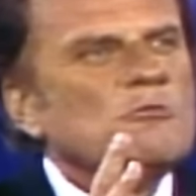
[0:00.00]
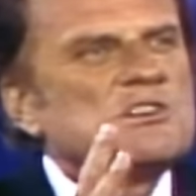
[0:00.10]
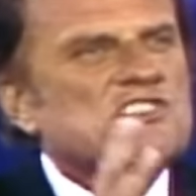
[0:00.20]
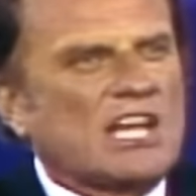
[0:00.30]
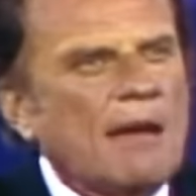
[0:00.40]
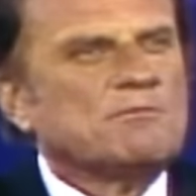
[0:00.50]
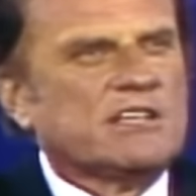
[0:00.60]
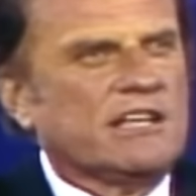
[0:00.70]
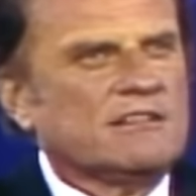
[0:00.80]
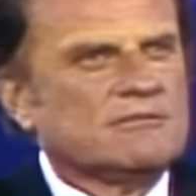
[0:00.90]
was
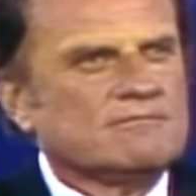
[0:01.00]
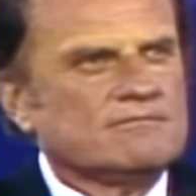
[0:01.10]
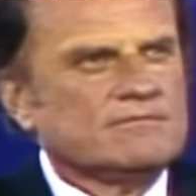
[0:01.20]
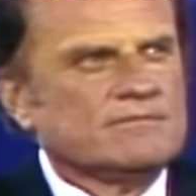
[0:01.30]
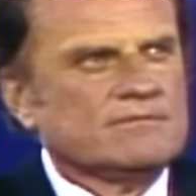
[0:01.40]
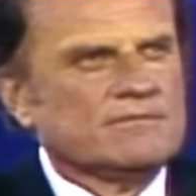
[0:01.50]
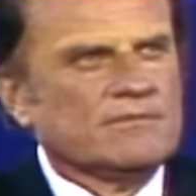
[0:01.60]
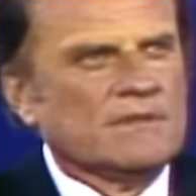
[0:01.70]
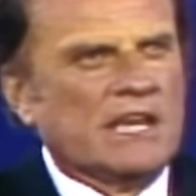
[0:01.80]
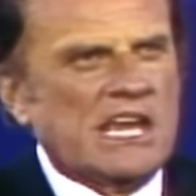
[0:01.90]
tempted.
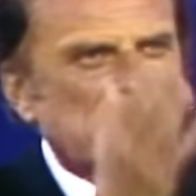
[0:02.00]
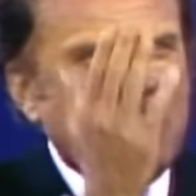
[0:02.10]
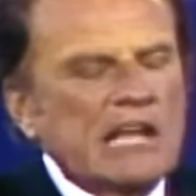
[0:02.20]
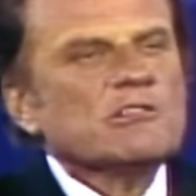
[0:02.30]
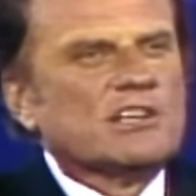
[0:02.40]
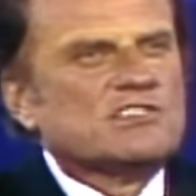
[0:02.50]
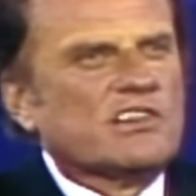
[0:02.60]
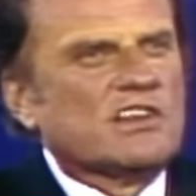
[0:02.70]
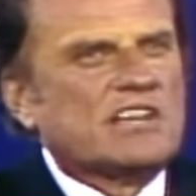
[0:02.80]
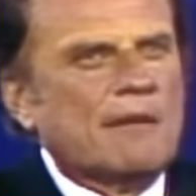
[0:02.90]
He yielded
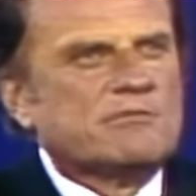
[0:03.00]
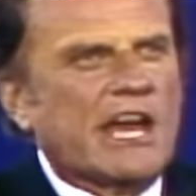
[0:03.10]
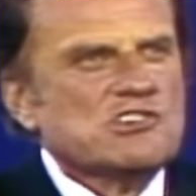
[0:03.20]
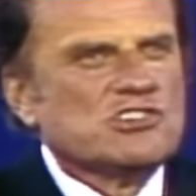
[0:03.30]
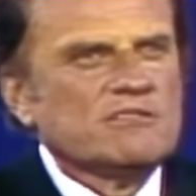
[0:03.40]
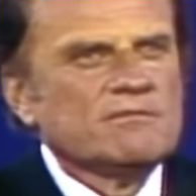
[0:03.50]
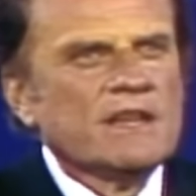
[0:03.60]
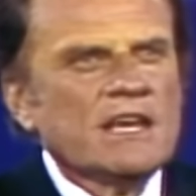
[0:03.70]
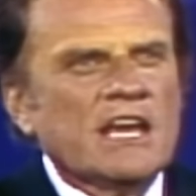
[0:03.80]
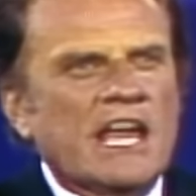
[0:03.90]
to the temptation.
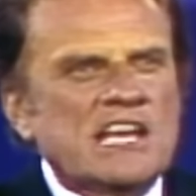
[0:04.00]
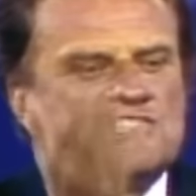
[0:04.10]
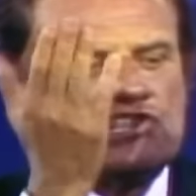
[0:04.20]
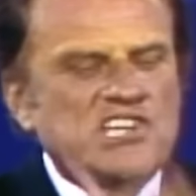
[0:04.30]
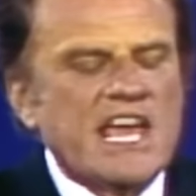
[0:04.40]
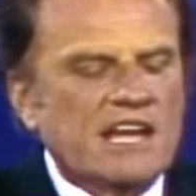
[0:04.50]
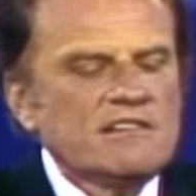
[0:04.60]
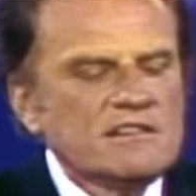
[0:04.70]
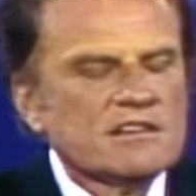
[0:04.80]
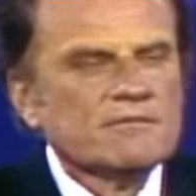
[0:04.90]
He
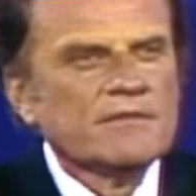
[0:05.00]
sinned,